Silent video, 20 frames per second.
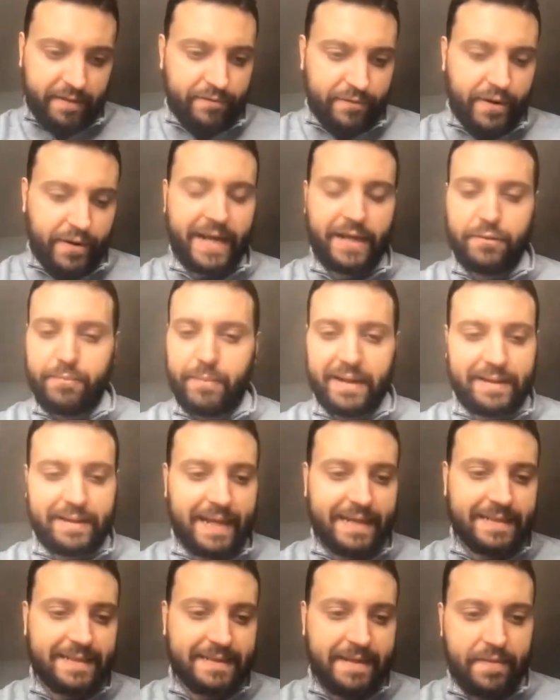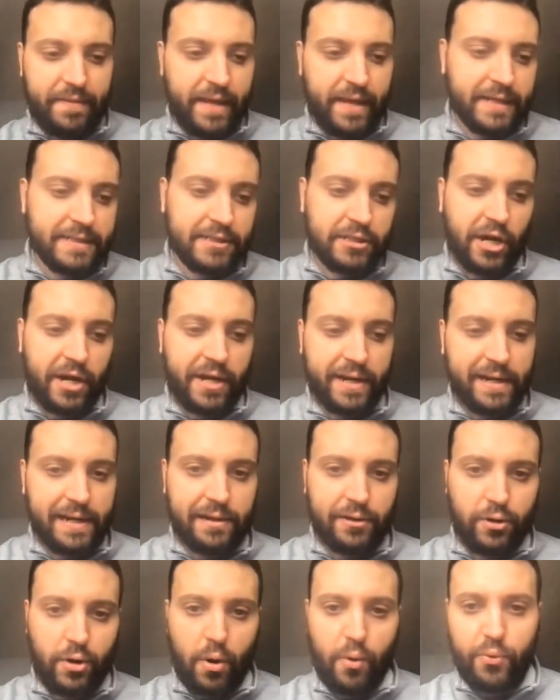rate, but less than the
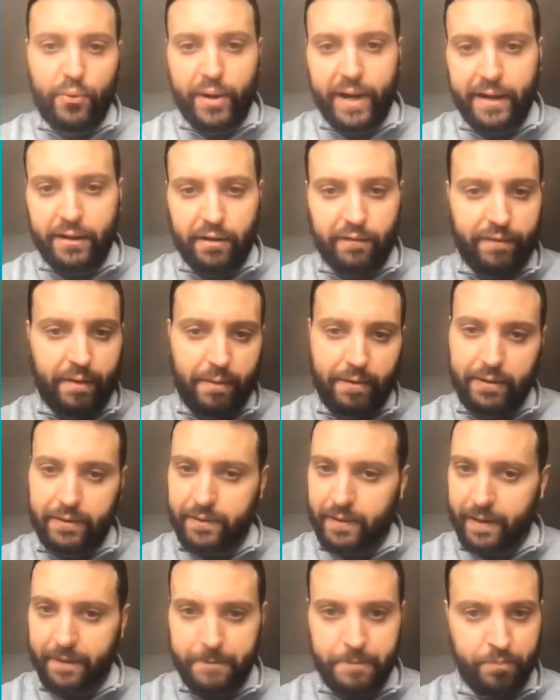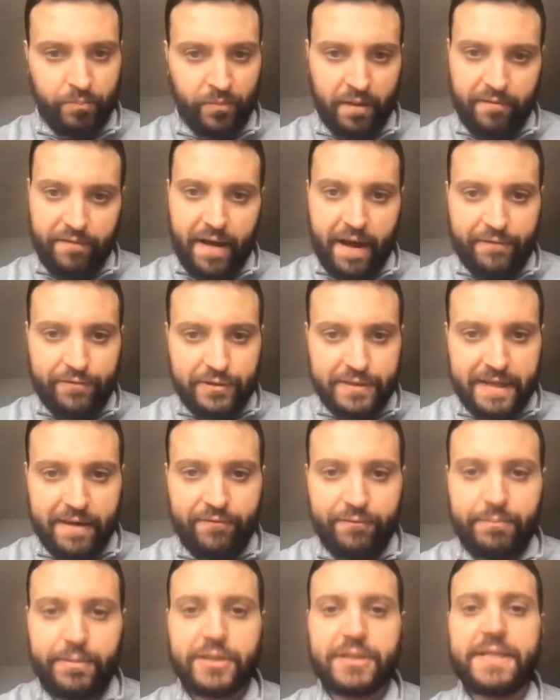historical growth rate of about 5 to
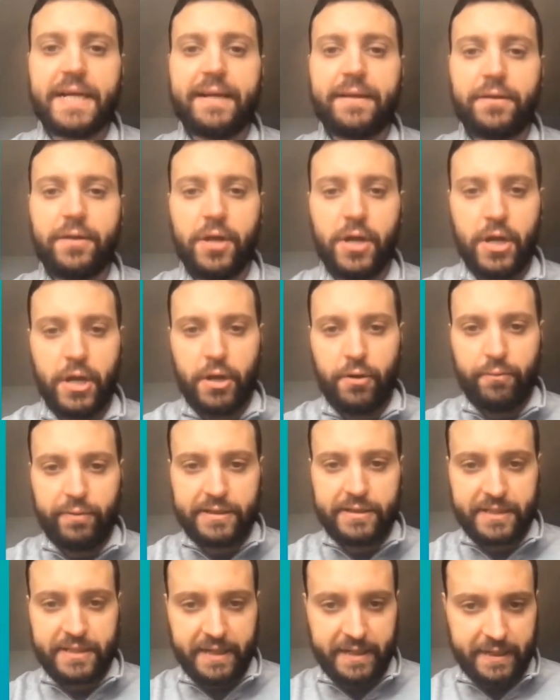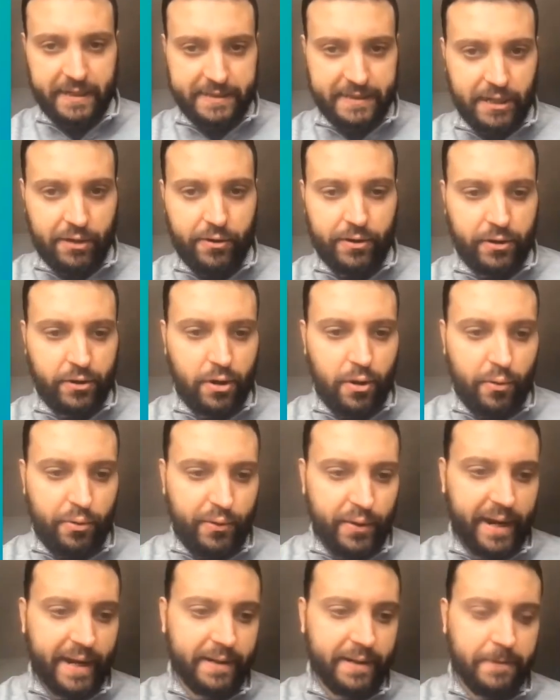7%. We're seeing a slower
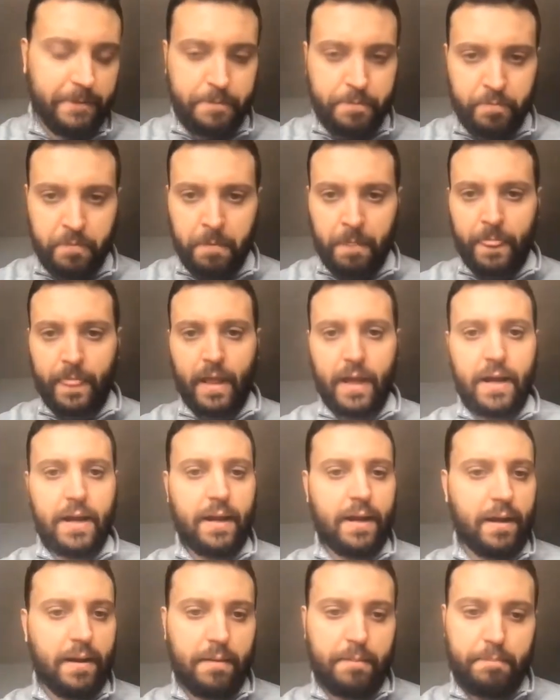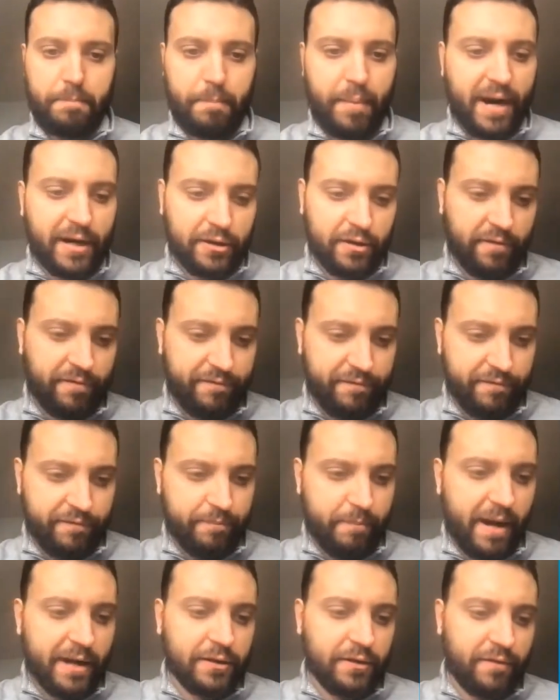growth rate. Part of
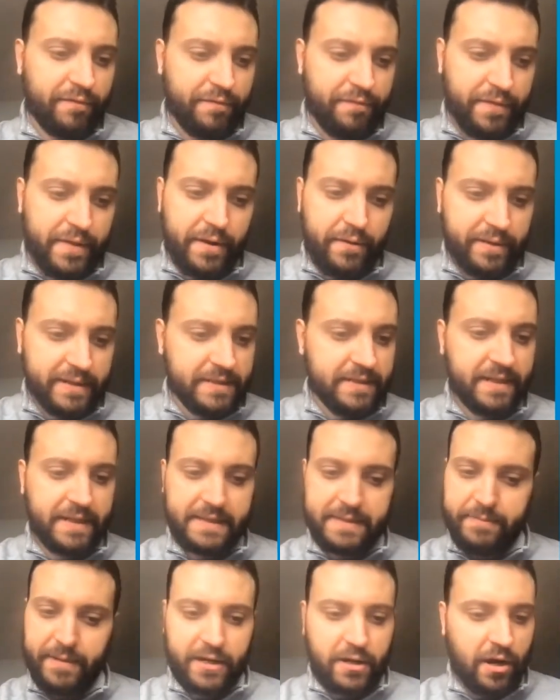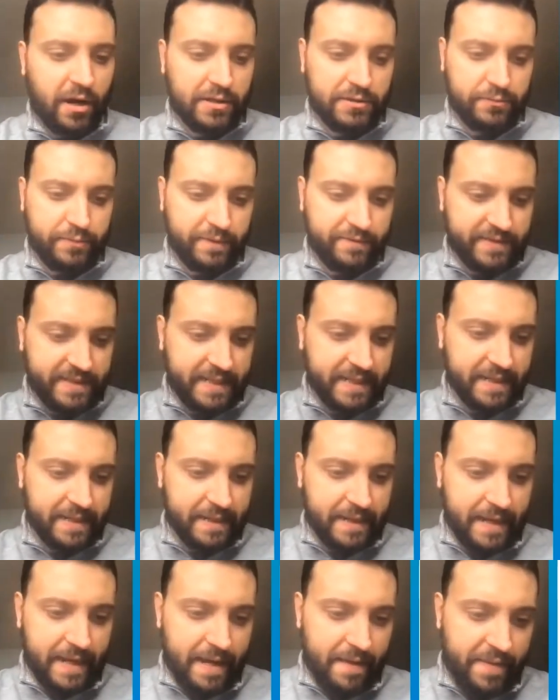the reason is because we've
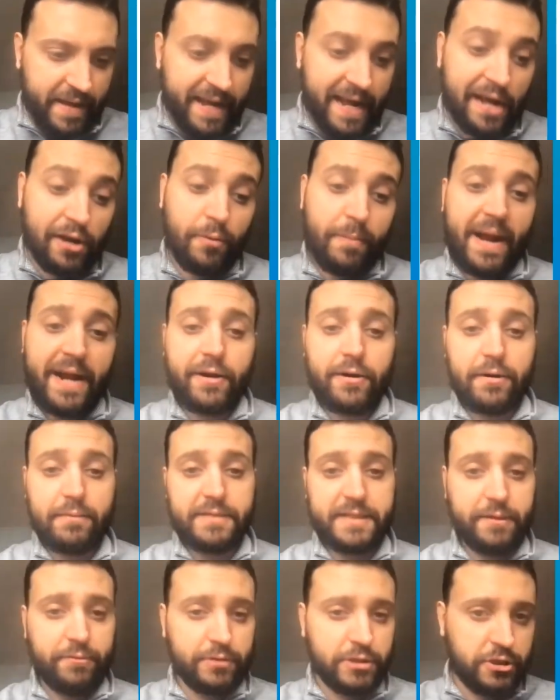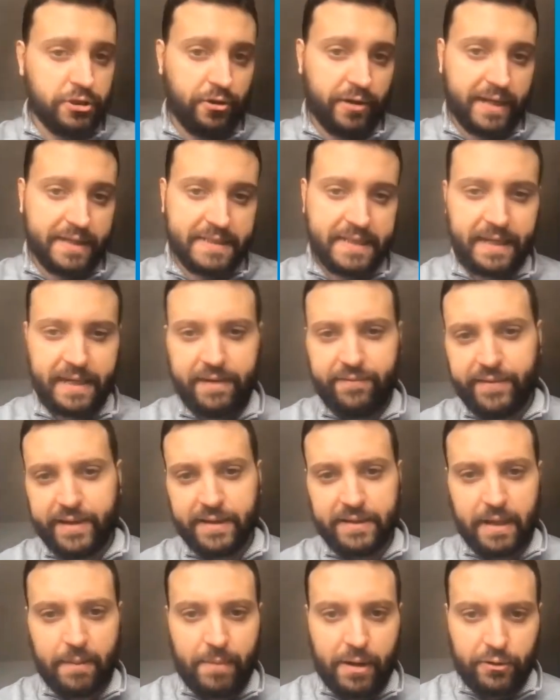seen the Yellow bankruptcy, which took a
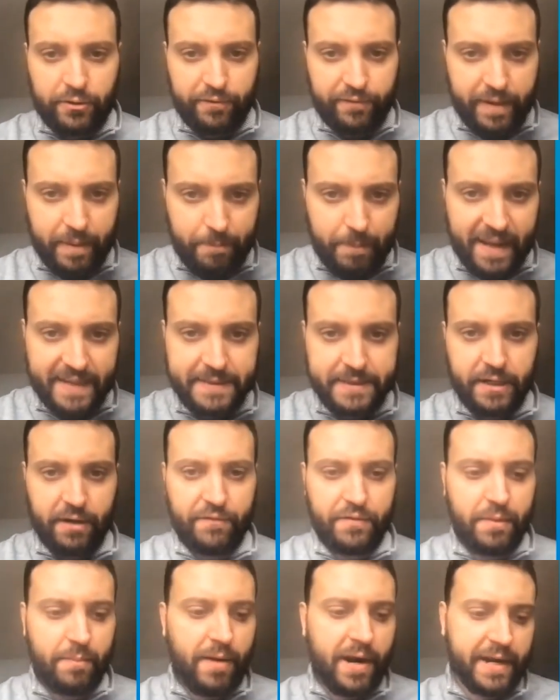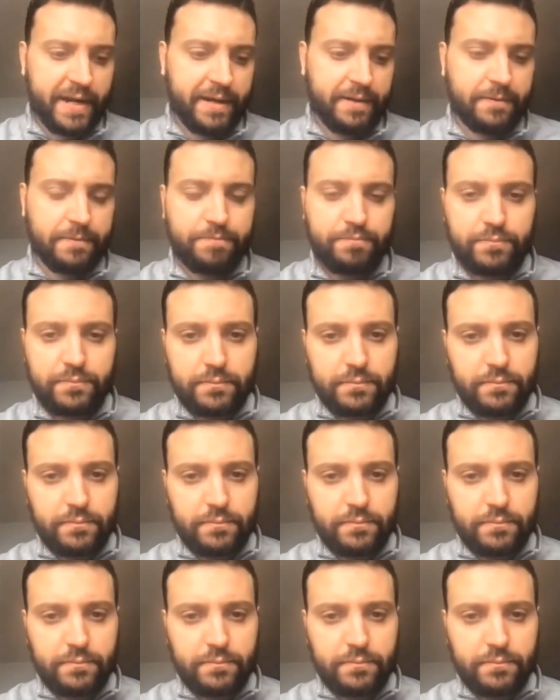significant amount of capacity of the market.